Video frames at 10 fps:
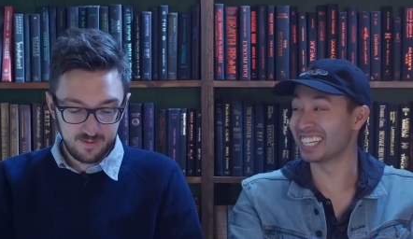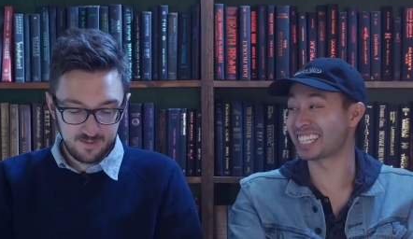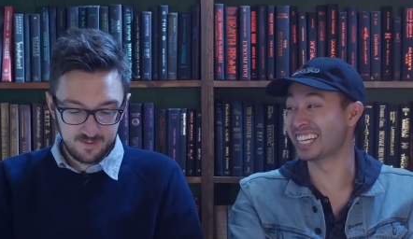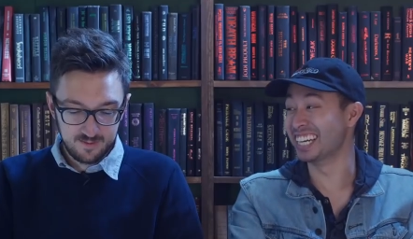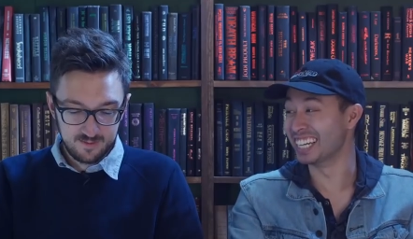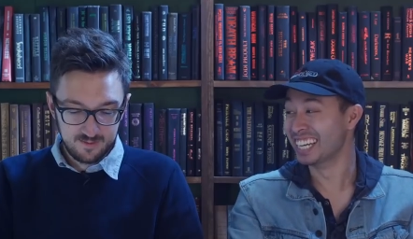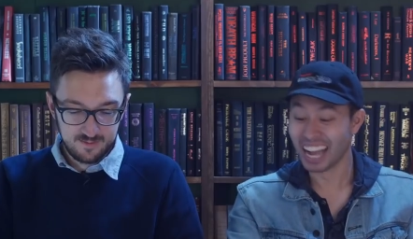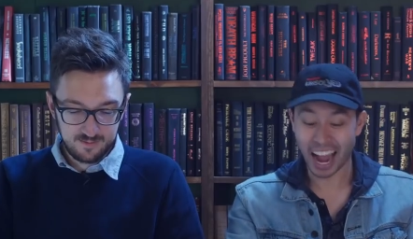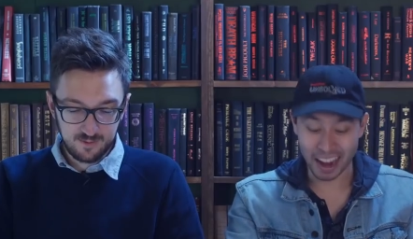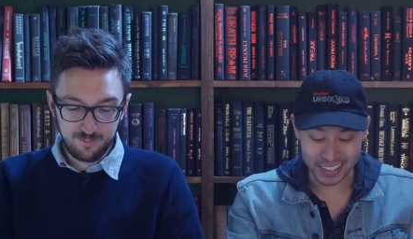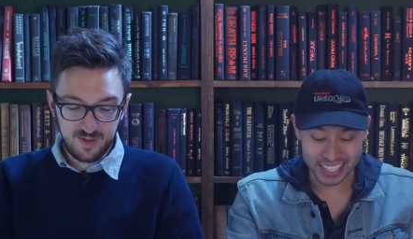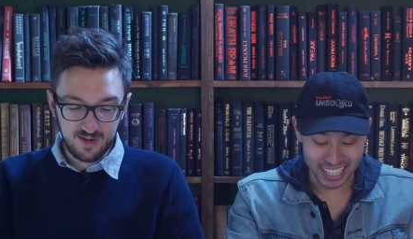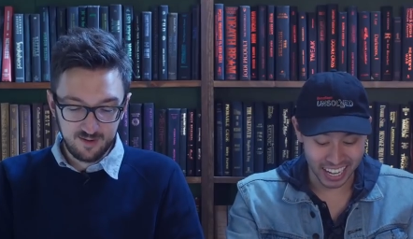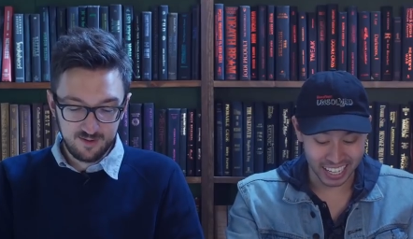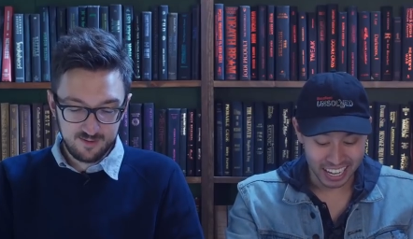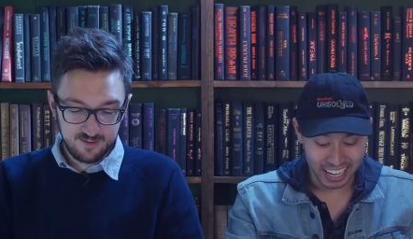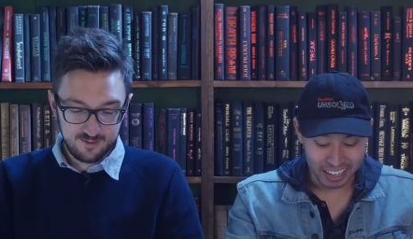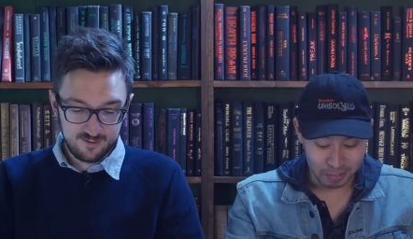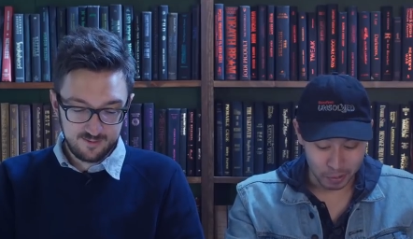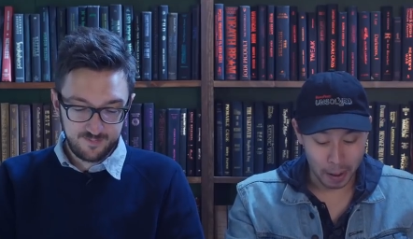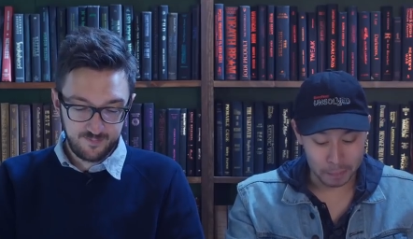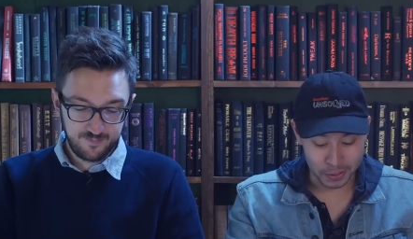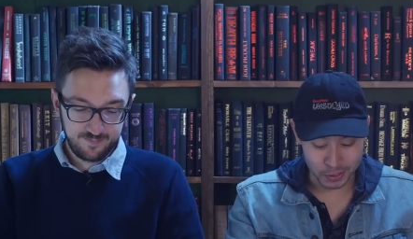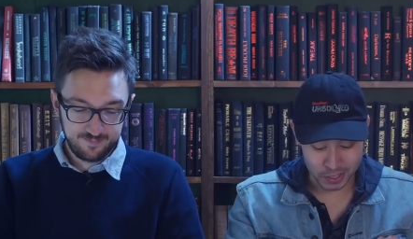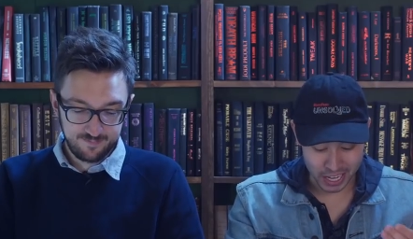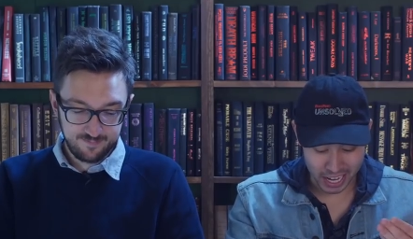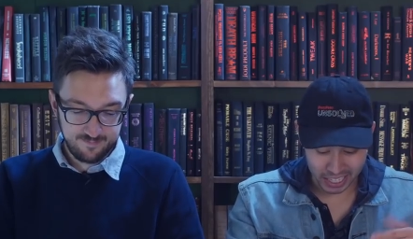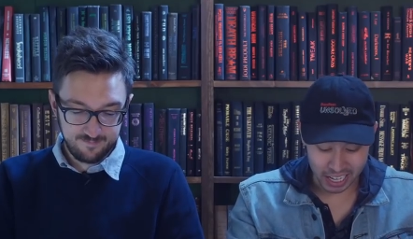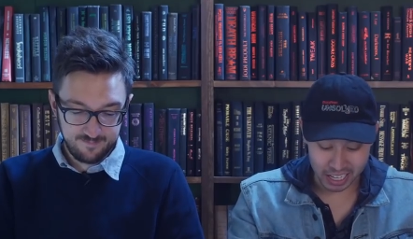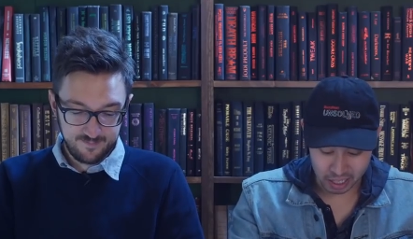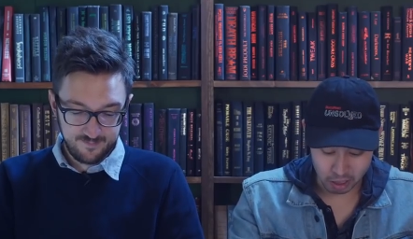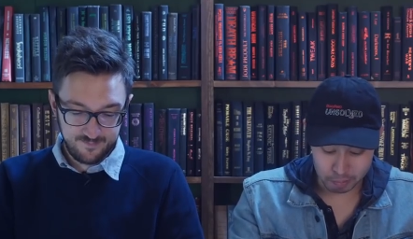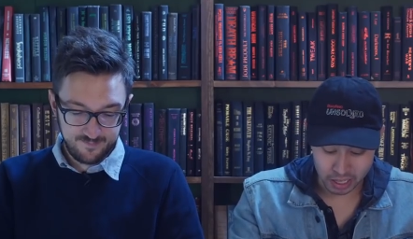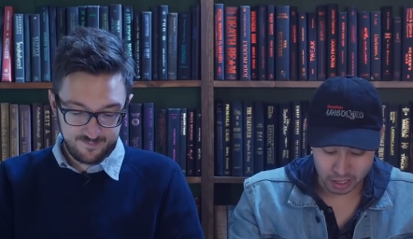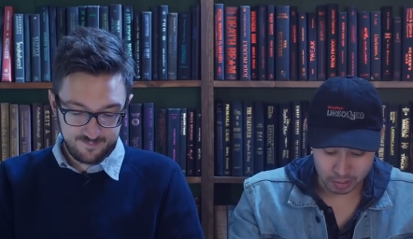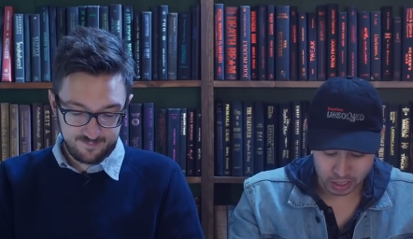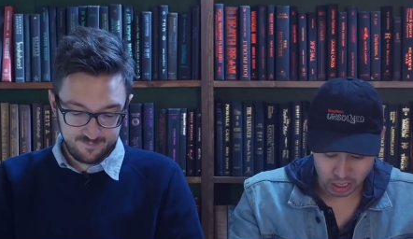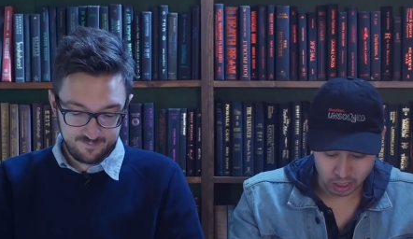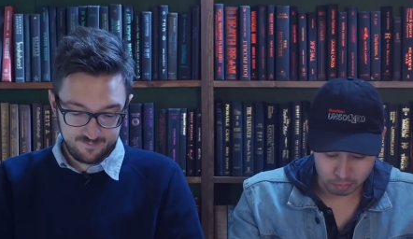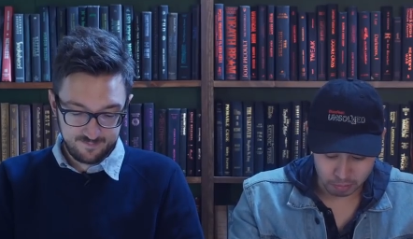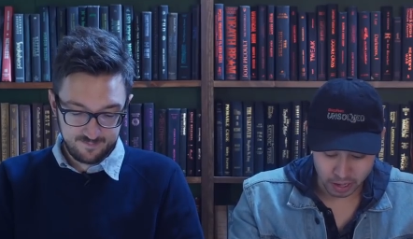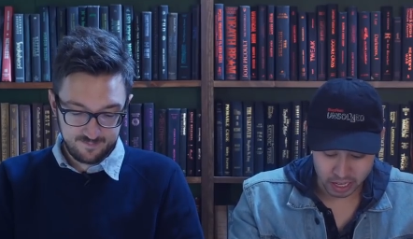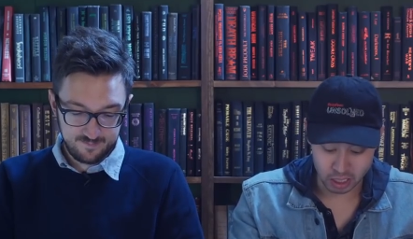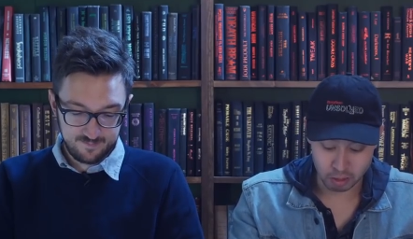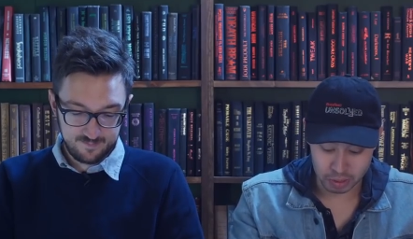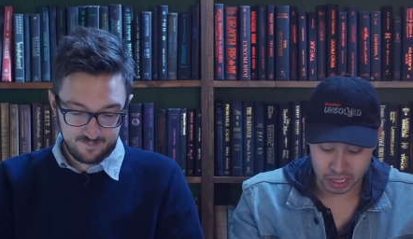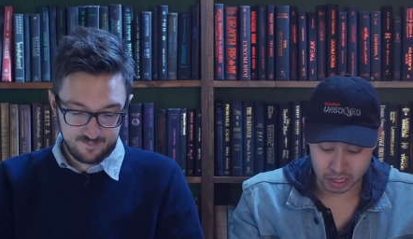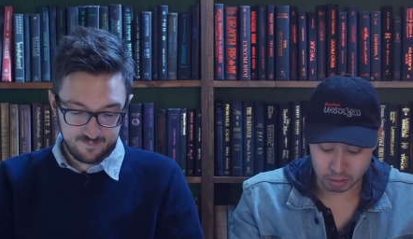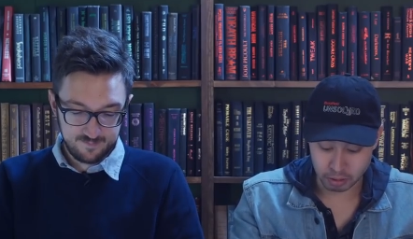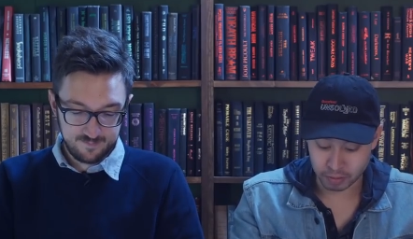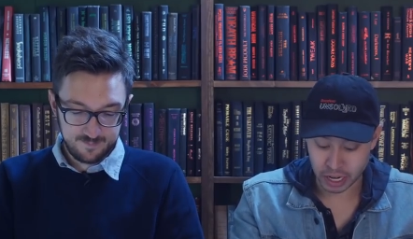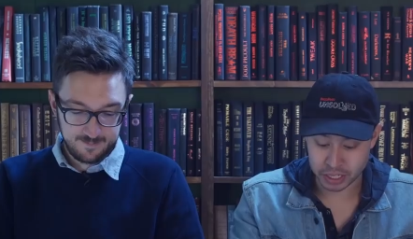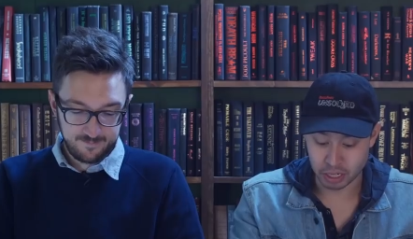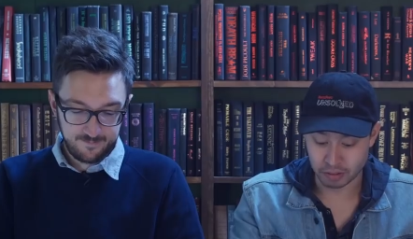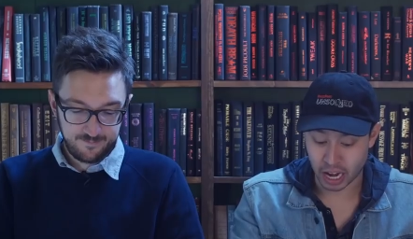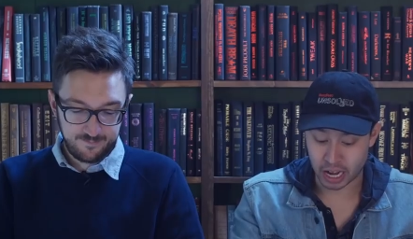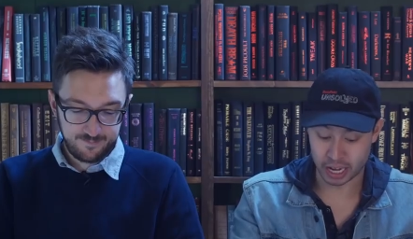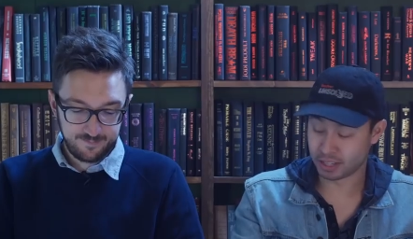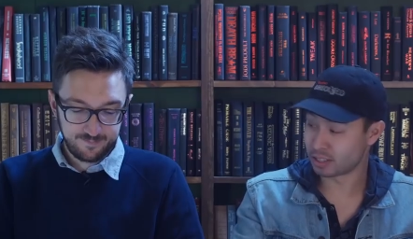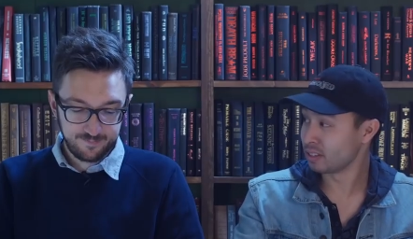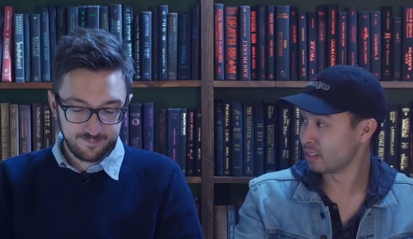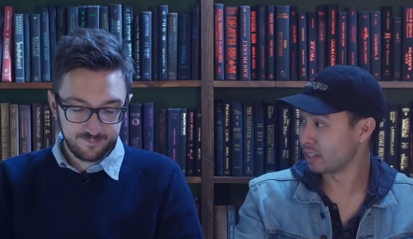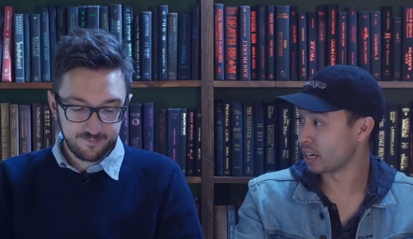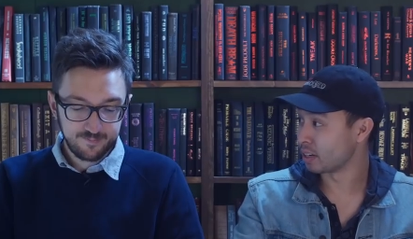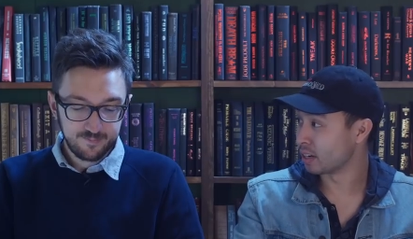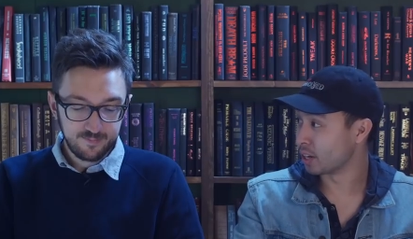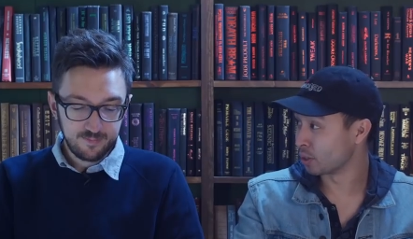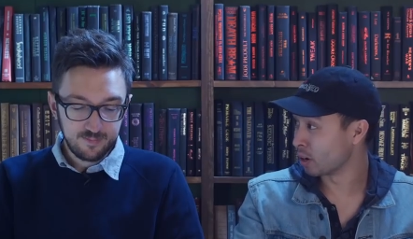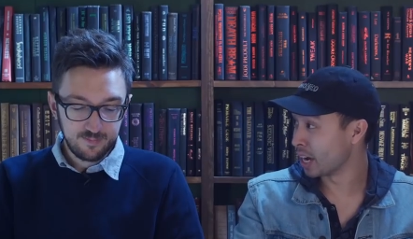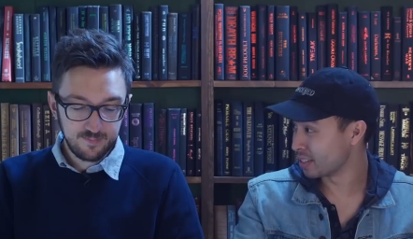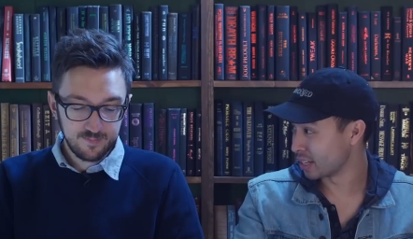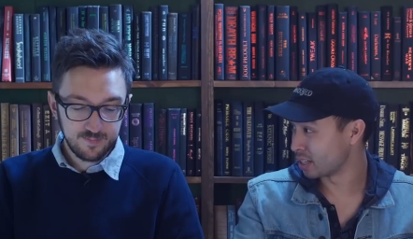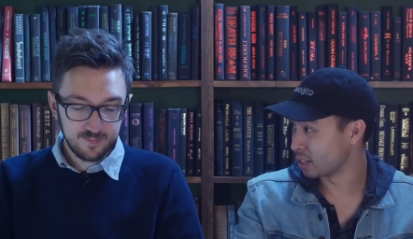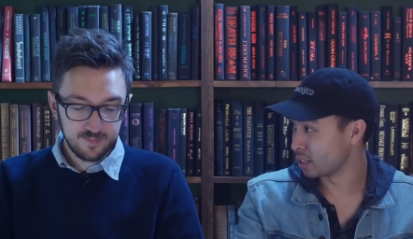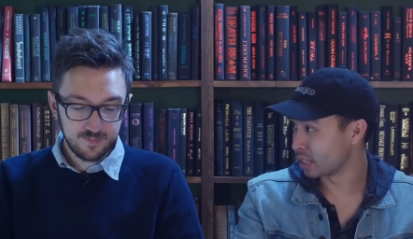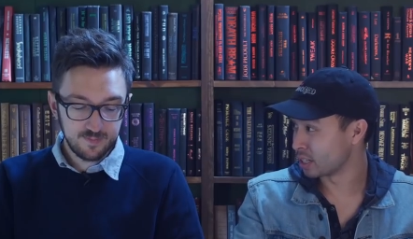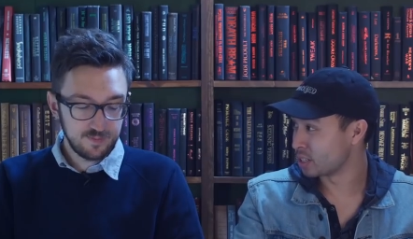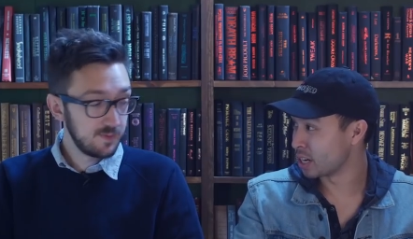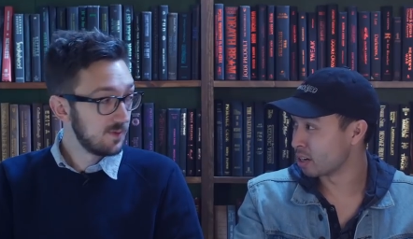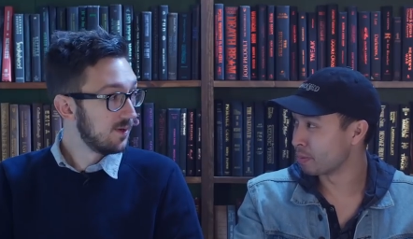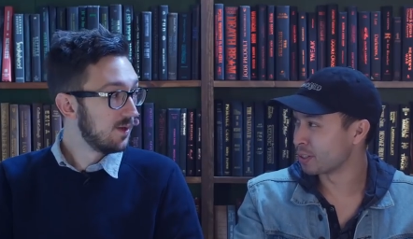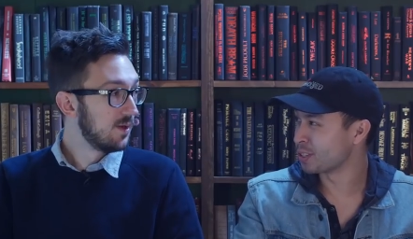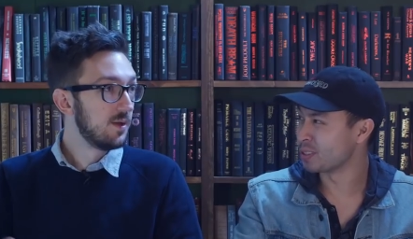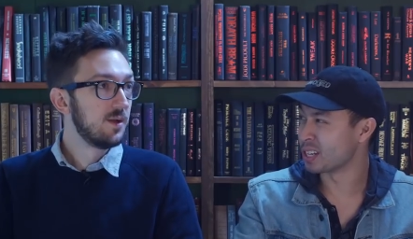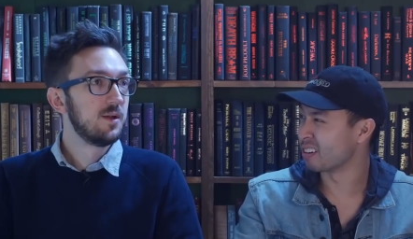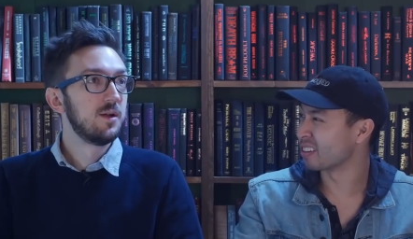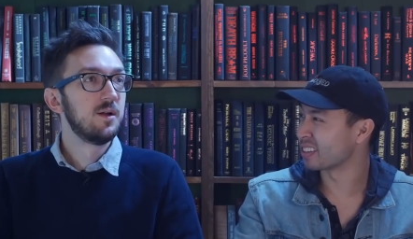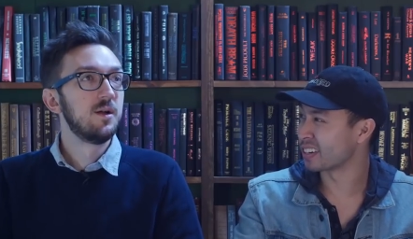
Speaker 1: that's good. That's I'm just bit. saying. Well, I'm also saying that it could be. I mean, she could be right. It could be the reflection of eyes, like other eyes, like a, like a deer. But there's no deer out